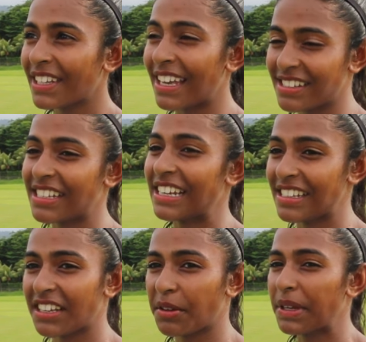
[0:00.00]
Yes, it
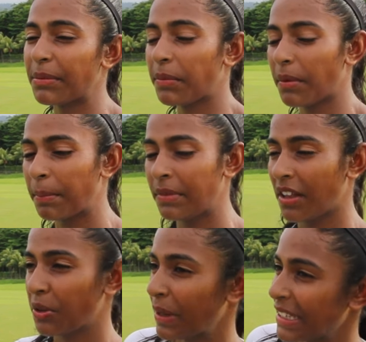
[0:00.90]
is going to be
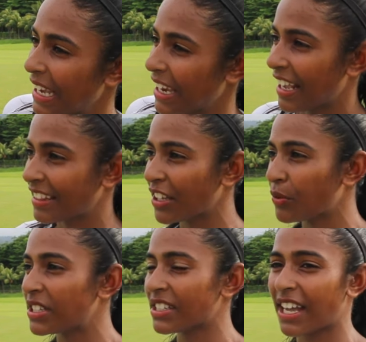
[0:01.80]
another big day, and I think
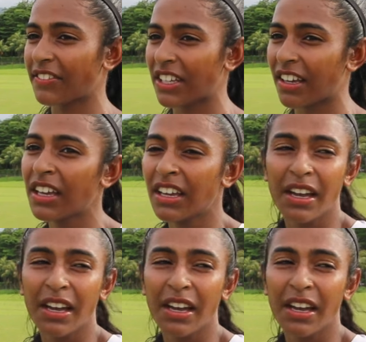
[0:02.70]
we just have to